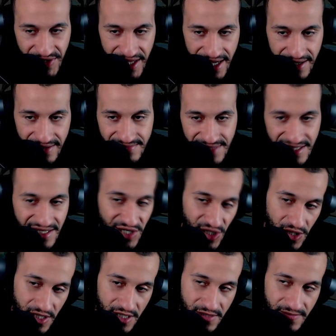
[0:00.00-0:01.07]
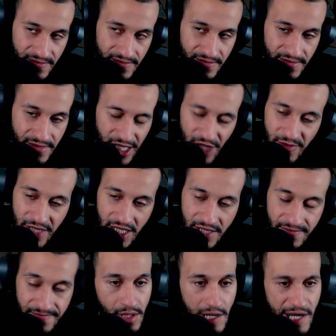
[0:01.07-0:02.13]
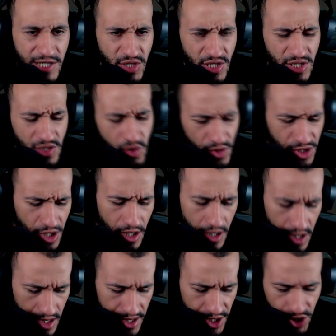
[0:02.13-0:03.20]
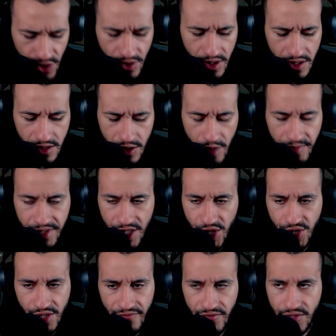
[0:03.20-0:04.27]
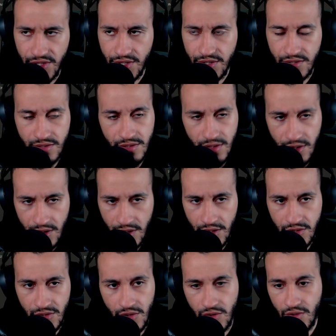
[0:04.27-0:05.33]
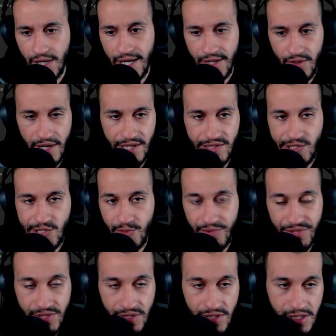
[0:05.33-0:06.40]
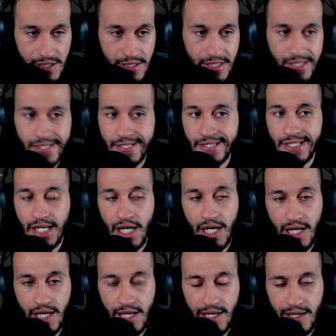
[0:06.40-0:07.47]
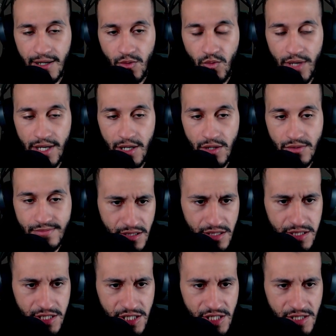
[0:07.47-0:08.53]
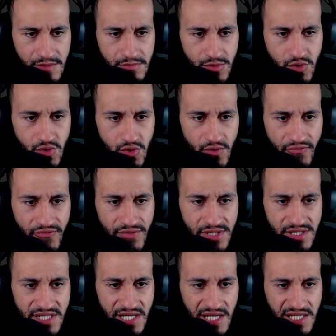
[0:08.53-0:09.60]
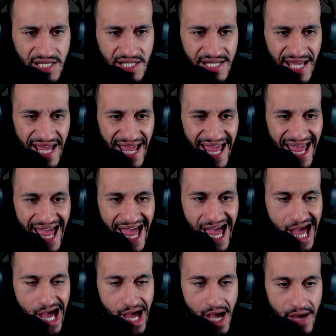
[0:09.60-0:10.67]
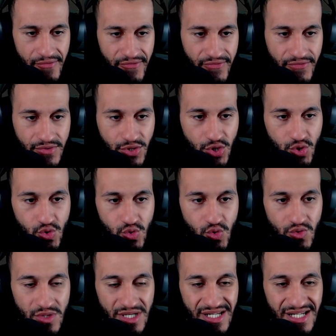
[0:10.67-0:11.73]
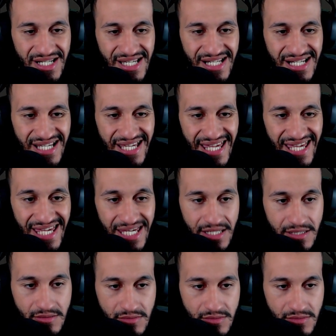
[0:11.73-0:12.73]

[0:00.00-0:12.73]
of that they chill out. You know what I'm saying? All right, so let's go into our initial interpretation of this. So how do I interpret this? Well, the move doesn't have to hit